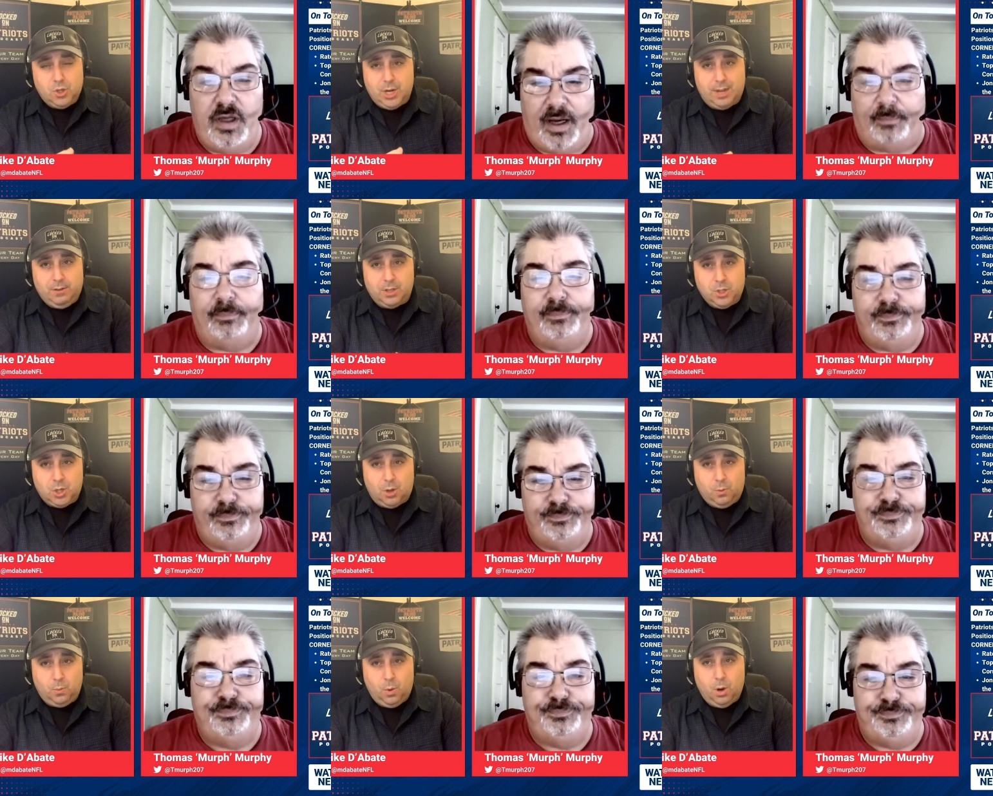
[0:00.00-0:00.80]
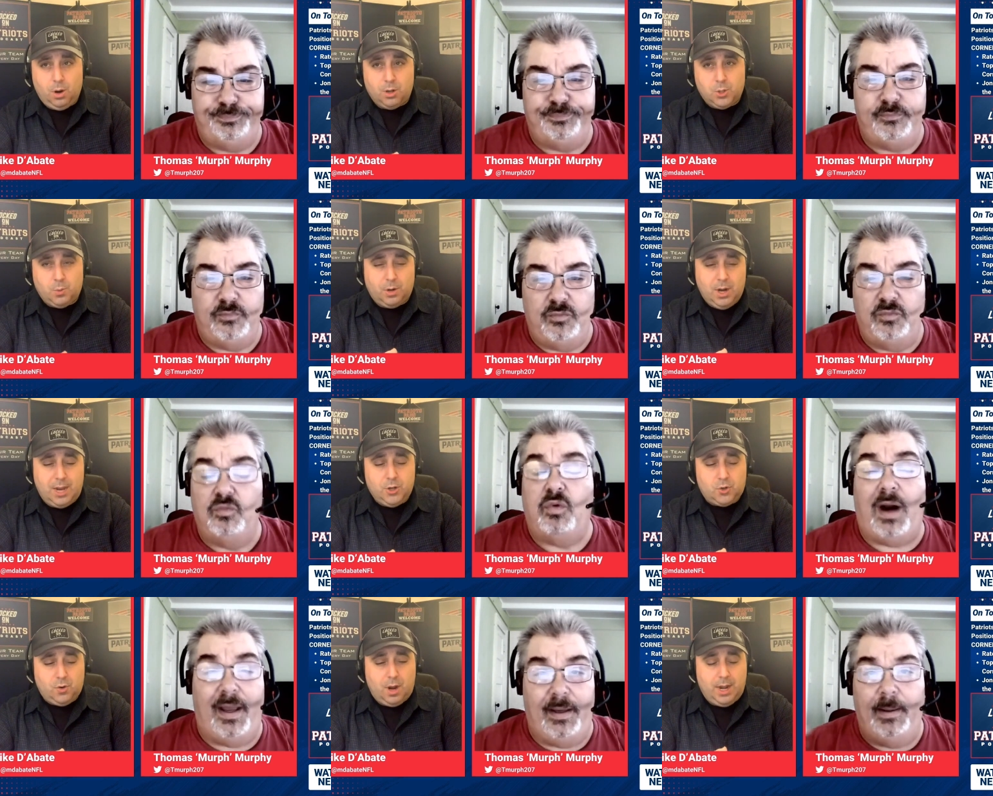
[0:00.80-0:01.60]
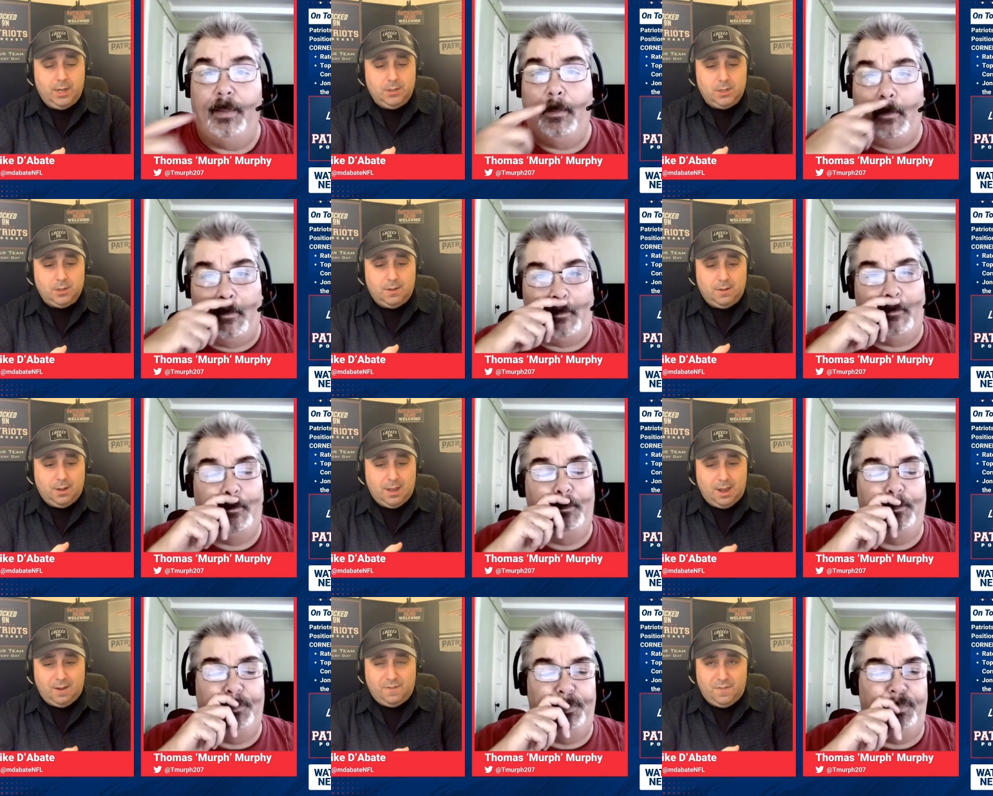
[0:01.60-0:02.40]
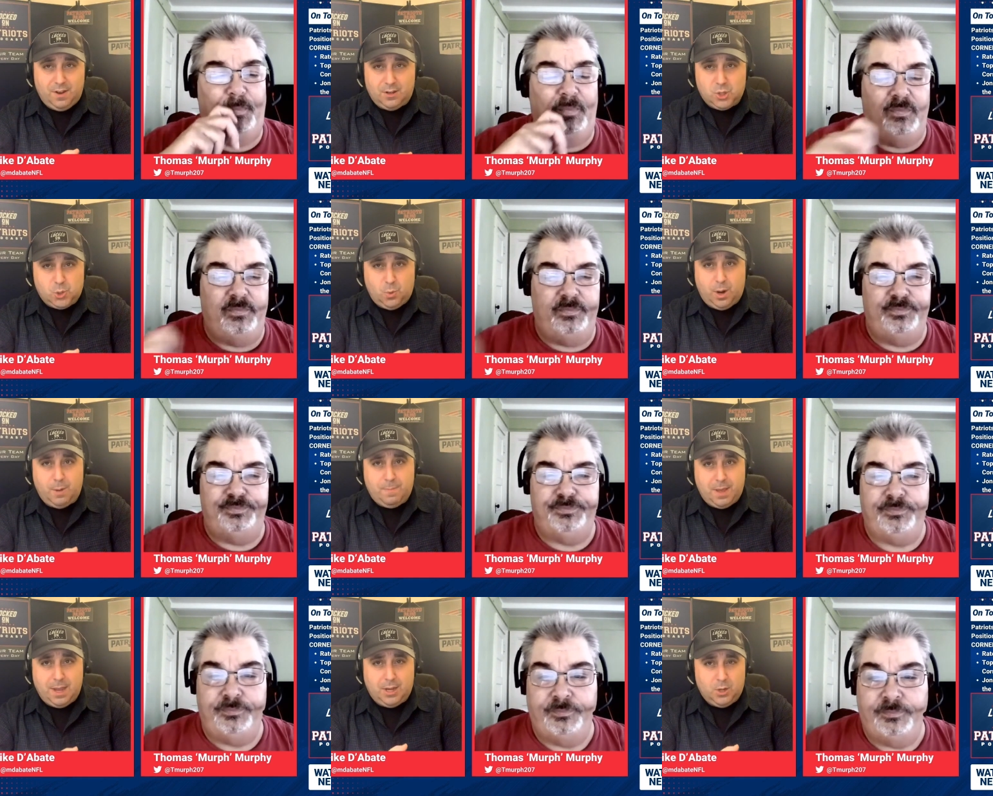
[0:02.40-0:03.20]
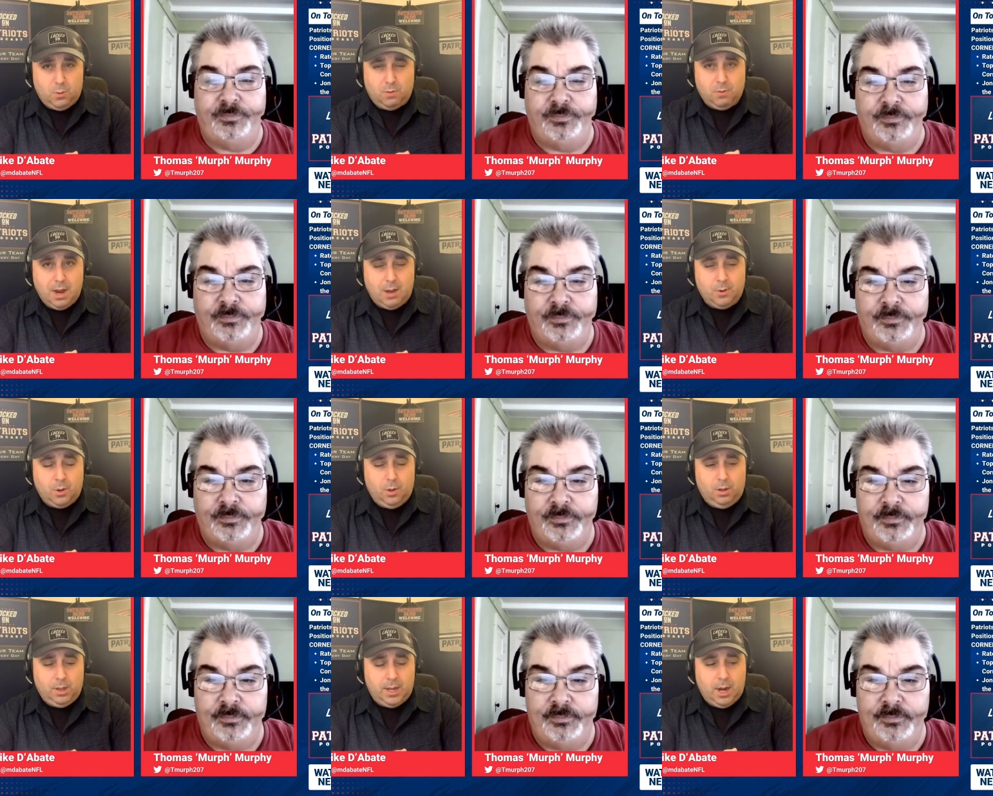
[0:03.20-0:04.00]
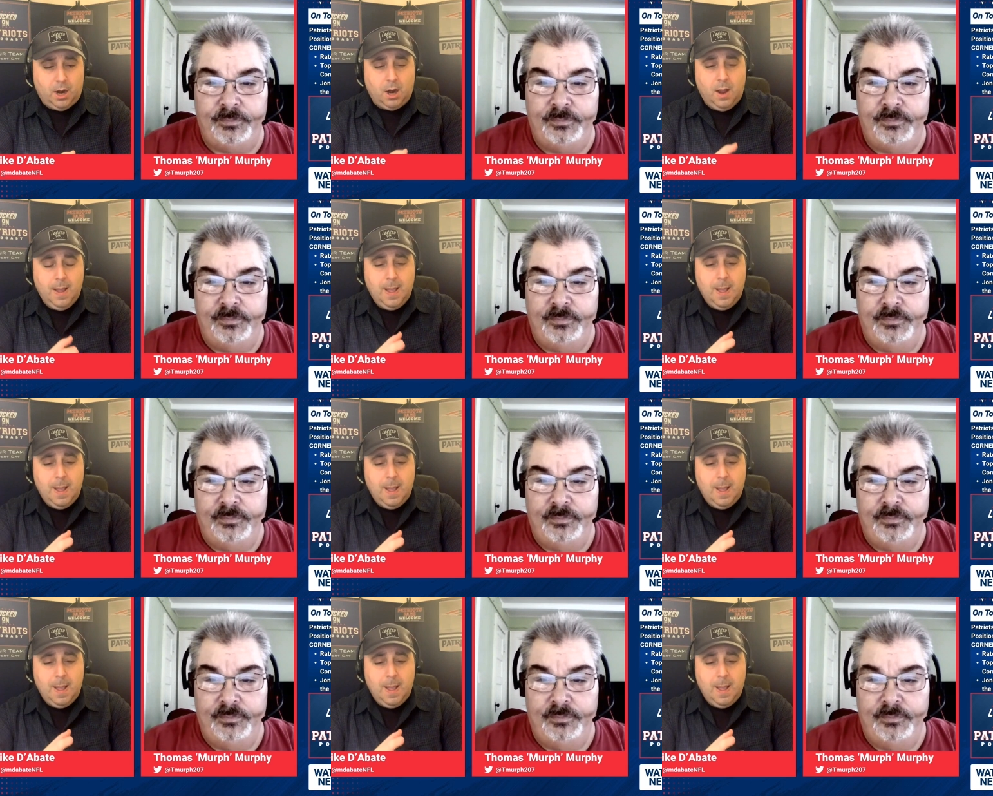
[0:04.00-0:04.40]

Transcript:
Speaker 1: Jalen's own words. We're not right. trying to kind of fit a square peg into a round hole here.